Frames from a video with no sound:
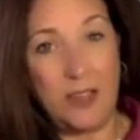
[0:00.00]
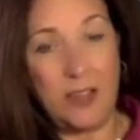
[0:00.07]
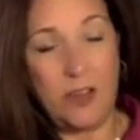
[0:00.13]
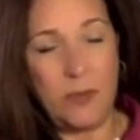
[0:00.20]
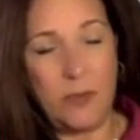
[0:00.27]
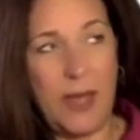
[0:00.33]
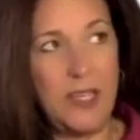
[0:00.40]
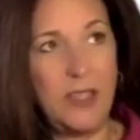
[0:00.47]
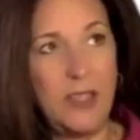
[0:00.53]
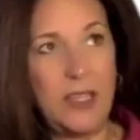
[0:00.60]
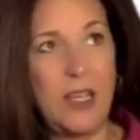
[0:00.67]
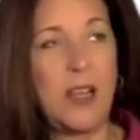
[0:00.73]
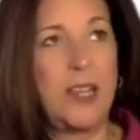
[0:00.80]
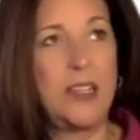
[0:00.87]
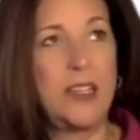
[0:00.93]
on the back end, like
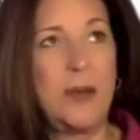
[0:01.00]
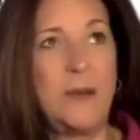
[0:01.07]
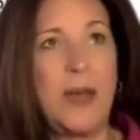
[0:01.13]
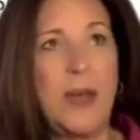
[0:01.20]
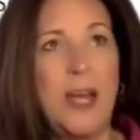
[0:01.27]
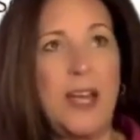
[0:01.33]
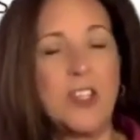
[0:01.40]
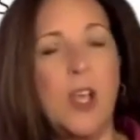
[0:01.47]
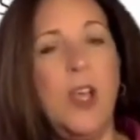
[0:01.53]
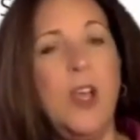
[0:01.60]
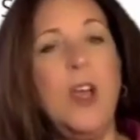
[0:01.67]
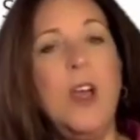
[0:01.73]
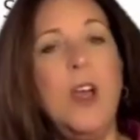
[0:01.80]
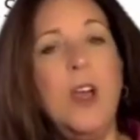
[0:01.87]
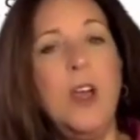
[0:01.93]
a clonidine patch,
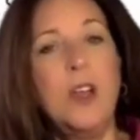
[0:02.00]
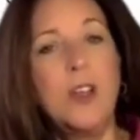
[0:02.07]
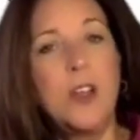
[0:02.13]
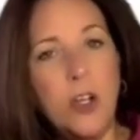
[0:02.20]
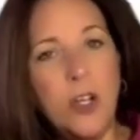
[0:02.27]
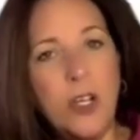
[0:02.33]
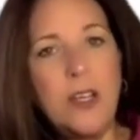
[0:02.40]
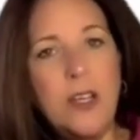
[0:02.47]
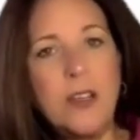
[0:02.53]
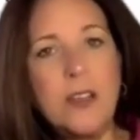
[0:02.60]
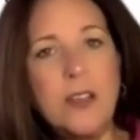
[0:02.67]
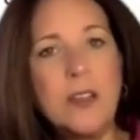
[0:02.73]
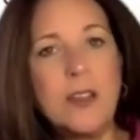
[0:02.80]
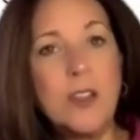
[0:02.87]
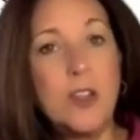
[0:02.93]

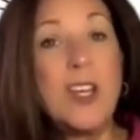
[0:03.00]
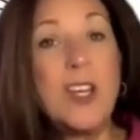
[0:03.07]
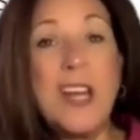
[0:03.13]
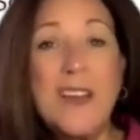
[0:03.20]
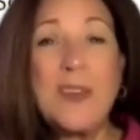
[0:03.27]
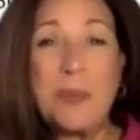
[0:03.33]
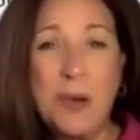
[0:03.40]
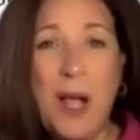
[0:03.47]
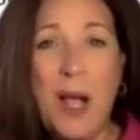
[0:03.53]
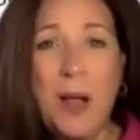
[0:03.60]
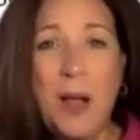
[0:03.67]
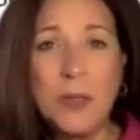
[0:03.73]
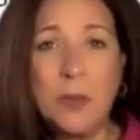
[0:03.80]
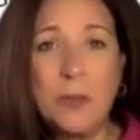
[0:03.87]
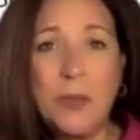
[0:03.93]
you could have a
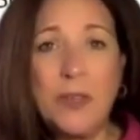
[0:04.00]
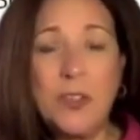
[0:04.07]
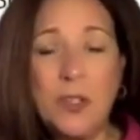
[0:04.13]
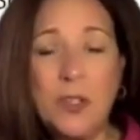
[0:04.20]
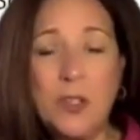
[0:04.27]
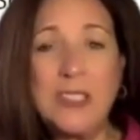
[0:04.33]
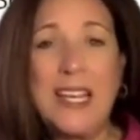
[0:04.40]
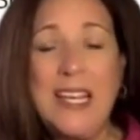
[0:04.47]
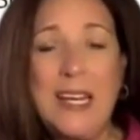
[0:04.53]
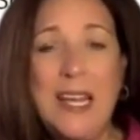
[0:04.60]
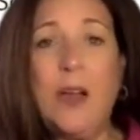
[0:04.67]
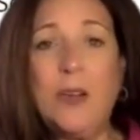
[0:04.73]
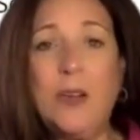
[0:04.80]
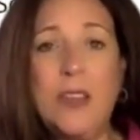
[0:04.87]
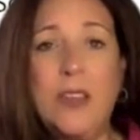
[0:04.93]
problem if you're laying
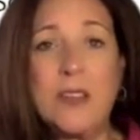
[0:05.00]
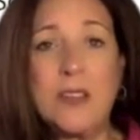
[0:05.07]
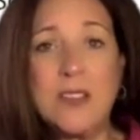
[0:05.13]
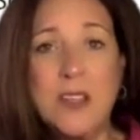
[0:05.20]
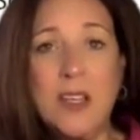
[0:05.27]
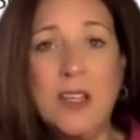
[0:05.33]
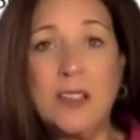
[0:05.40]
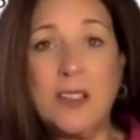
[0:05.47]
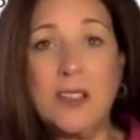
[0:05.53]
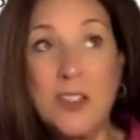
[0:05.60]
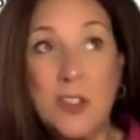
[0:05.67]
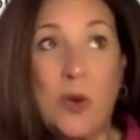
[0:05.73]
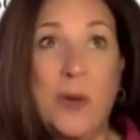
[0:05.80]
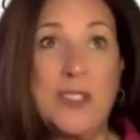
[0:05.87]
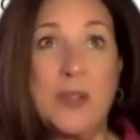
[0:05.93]
out in the sun because
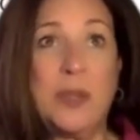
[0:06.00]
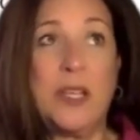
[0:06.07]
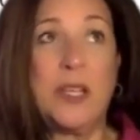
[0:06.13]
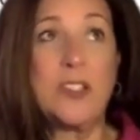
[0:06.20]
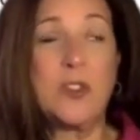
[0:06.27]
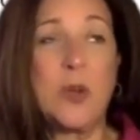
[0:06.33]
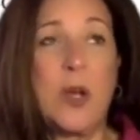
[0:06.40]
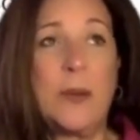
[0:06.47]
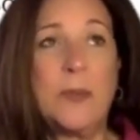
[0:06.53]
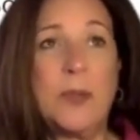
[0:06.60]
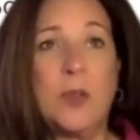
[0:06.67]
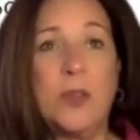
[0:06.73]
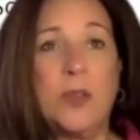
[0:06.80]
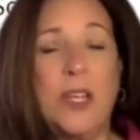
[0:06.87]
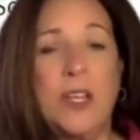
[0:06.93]
you're going someplace
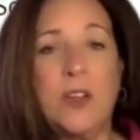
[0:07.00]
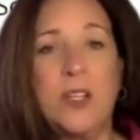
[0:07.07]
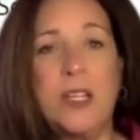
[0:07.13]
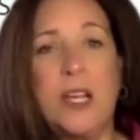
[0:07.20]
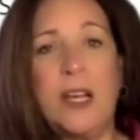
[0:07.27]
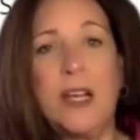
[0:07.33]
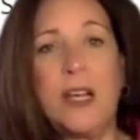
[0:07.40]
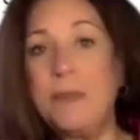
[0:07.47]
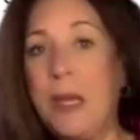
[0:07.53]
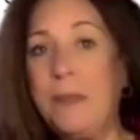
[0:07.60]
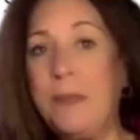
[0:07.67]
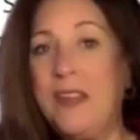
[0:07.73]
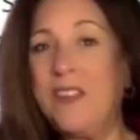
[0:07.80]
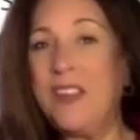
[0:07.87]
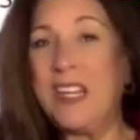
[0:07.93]
tropical. It could
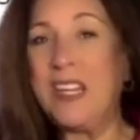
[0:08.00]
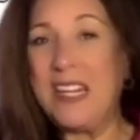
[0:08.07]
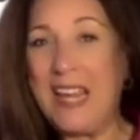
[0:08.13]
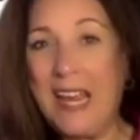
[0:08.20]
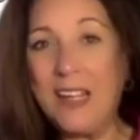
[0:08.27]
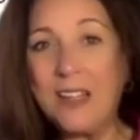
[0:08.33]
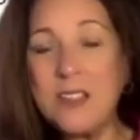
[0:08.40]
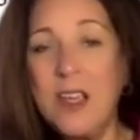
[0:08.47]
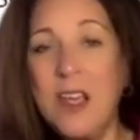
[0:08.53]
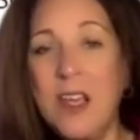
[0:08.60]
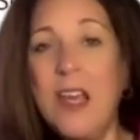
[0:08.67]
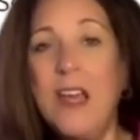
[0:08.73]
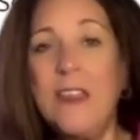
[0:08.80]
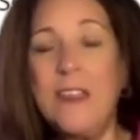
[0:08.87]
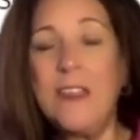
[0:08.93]
maybe even enhance
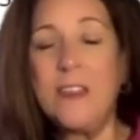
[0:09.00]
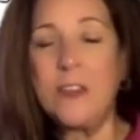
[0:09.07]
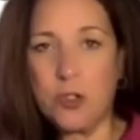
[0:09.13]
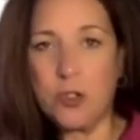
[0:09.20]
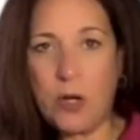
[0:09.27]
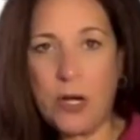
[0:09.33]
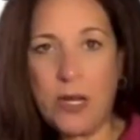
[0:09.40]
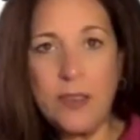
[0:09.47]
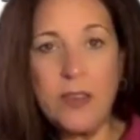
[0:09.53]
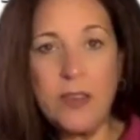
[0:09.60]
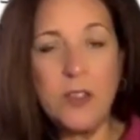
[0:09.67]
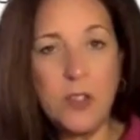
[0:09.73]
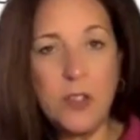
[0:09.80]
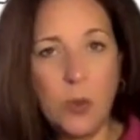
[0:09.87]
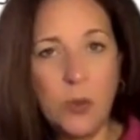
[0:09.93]
the strength and
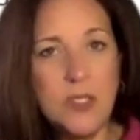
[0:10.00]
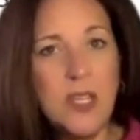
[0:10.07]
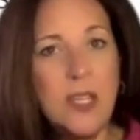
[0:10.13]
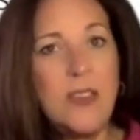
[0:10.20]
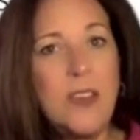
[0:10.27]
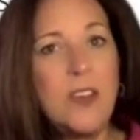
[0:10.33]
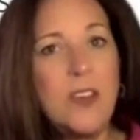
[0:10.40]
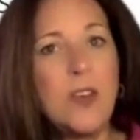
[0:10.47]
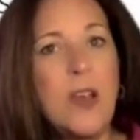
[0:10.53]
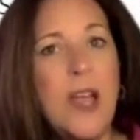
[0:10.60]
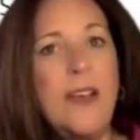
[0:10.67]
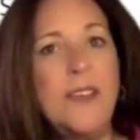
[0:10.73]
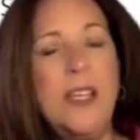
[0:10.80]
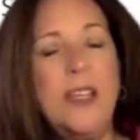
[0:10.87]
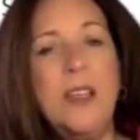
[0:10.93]
the dosing that you're
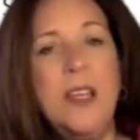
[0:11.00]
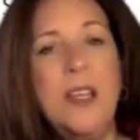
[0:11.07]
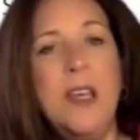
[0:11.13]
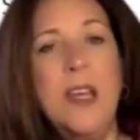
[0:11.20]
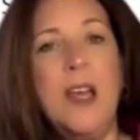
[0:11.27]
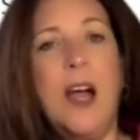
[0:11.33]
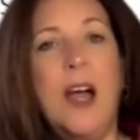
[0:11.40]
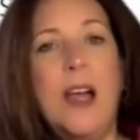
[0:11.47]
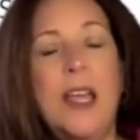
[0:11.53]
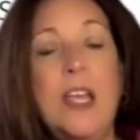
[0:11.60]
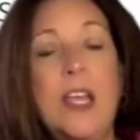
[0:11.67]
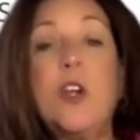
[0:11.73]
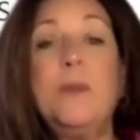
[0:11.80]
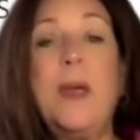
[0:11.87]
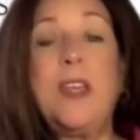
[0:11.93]
having.
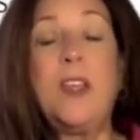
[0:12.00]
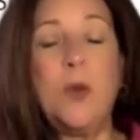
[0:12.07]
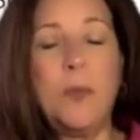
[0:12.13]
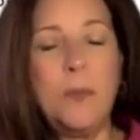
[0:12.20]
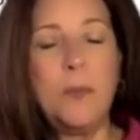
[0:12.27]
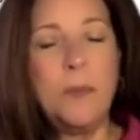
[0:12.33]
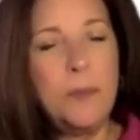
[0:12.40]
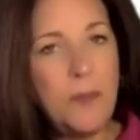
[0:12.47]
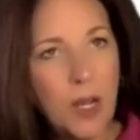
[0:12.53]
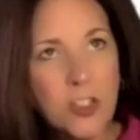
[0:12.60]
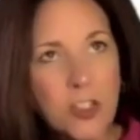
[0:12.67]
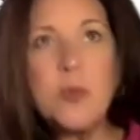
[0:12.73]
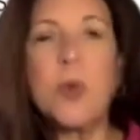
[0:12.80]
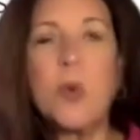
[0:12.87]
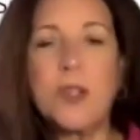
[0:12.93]
It could make you
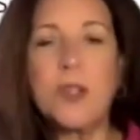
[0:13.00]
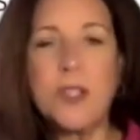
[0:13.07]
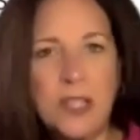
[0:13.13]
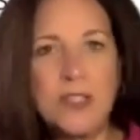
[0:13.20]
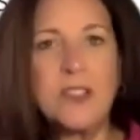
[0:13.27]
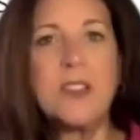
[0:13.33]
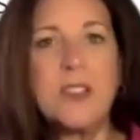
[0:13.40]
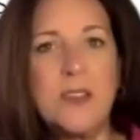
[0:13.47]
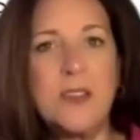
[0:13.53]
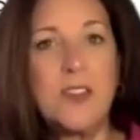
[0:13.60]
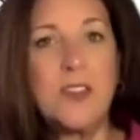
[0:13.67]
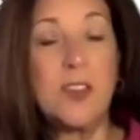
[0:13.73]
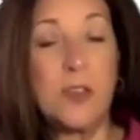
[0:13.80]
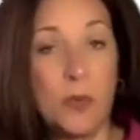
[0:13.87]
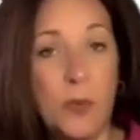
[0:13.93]
much more sensitive
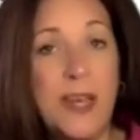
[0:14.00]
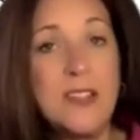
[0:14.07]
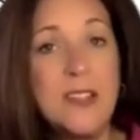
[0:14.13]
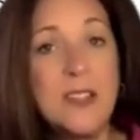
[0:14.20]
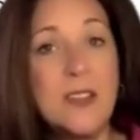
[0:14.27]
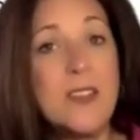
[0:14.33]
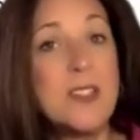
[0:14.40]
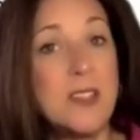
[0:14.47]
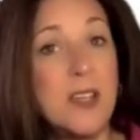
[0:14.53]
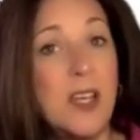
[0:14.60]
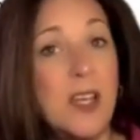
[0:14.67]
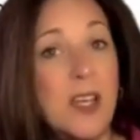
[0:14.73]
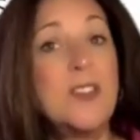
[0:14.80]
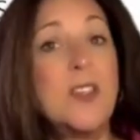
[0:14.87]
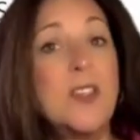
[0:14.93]
to the rays of the
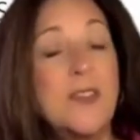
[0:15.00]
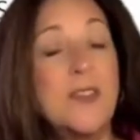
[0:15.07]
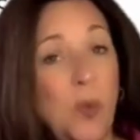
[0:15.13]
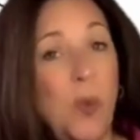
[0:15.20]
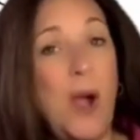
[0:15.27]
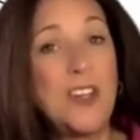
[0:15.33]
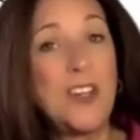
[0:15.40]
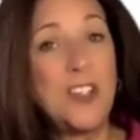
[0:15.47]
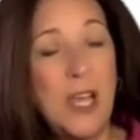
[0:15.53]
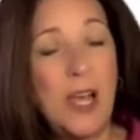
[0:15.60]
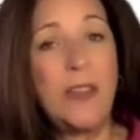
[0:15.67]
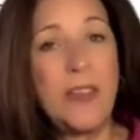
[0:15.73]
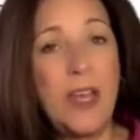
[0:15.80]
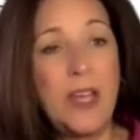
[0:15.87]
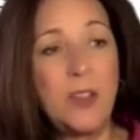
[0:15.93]
sun. So you have to watch
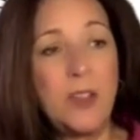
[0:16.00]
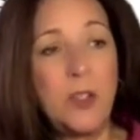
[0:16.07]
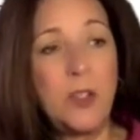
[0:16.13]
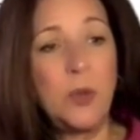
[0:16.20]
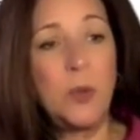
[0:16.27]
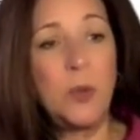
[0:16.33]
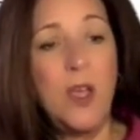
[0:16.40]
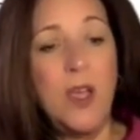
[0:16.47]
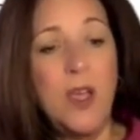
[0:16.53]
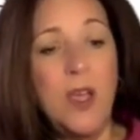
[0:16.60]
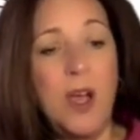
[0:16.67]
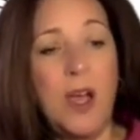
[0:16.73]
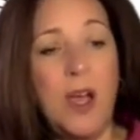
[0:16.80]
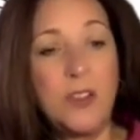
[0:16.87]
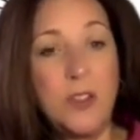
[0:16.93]
out that you
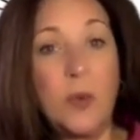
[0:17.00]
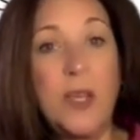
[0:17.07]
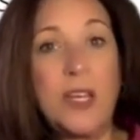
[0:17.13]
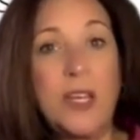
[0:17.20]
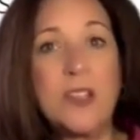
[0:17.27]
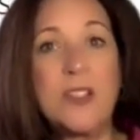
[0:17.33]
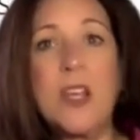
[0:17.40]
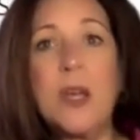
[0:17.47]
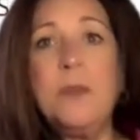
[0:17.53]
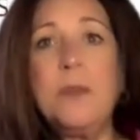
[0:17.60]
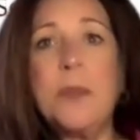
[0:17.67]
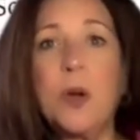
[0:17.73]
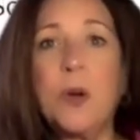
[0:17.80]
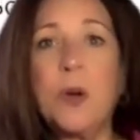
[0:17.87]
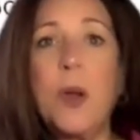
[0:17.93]
don't get a
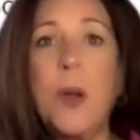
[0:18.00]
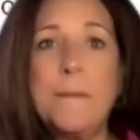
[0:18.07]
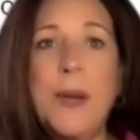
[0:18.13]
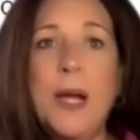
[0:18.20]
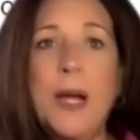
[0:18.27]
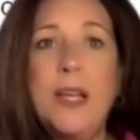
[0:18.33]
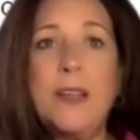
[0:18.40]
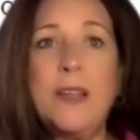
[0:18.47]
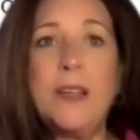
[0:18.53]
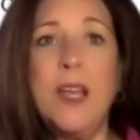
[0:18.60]
sunburn. But